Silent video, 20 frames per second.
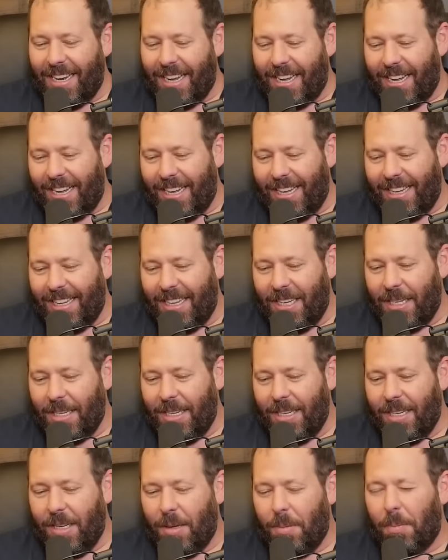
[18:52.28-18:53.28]
uh,
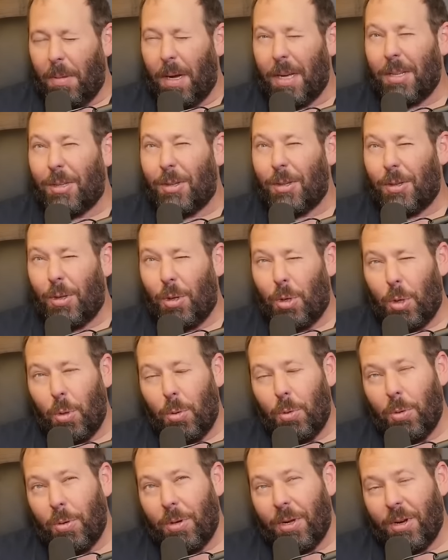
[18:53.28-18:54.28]
my
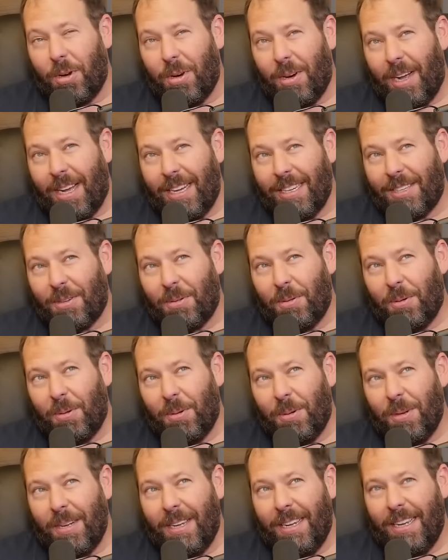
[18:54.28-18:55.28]
junior year of high
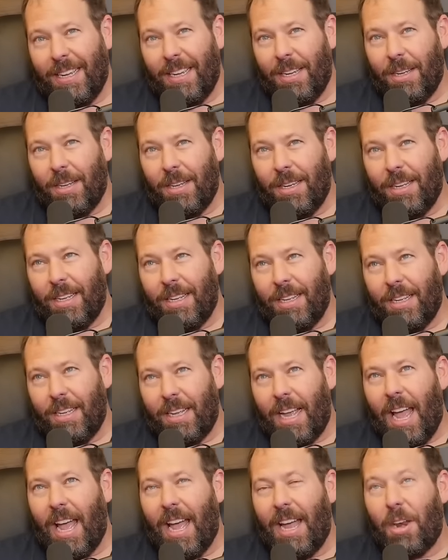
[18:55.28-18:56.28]
school, mm -hmm.
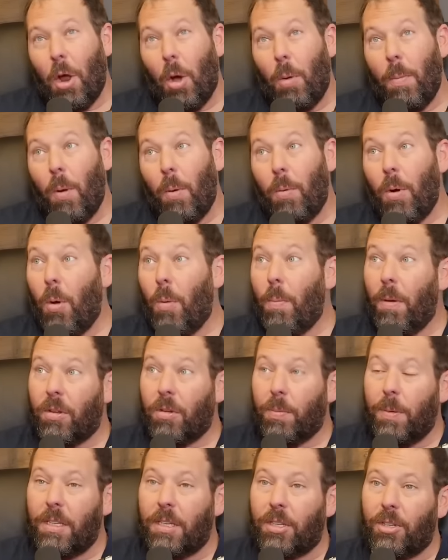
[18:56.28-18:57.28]
Yeah, no, no, no. It must
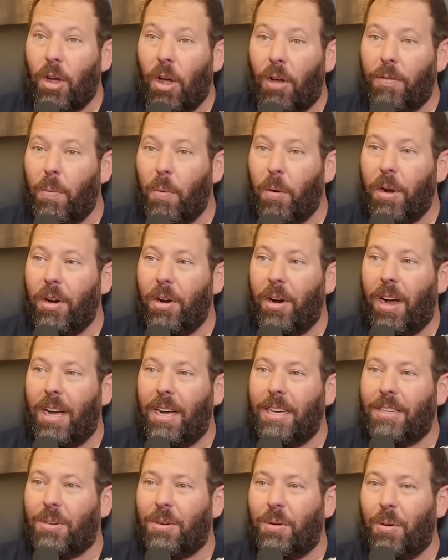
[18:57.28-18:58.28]
have been sophomore year of
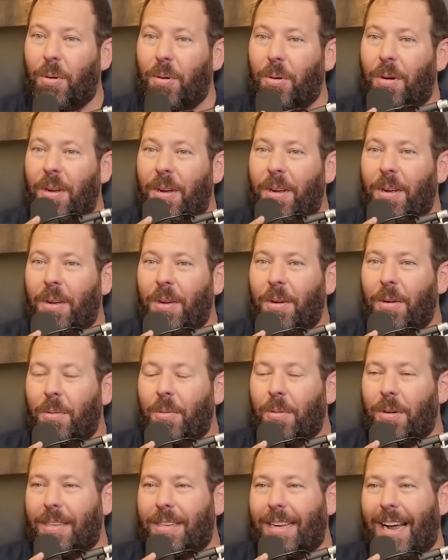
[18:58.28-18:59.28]
high school.
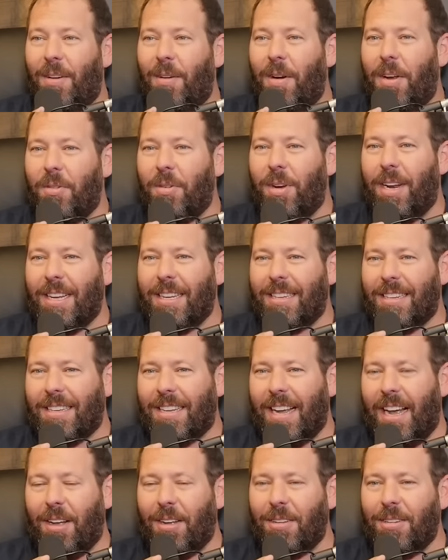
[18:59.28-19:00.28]
We're at Ty Rodriguez's
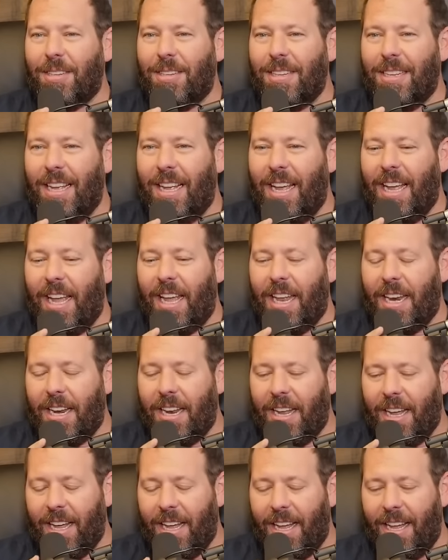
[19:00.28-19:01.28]
house, and
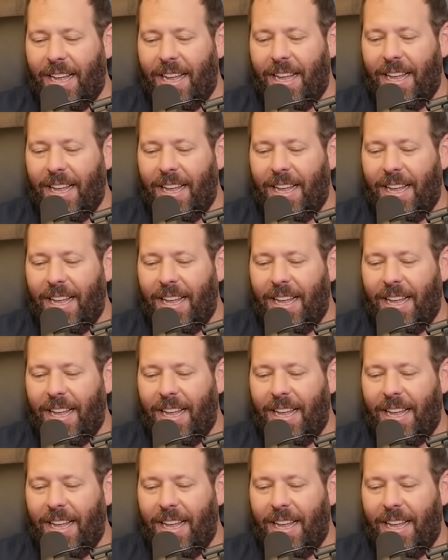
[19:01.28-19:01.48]
uh,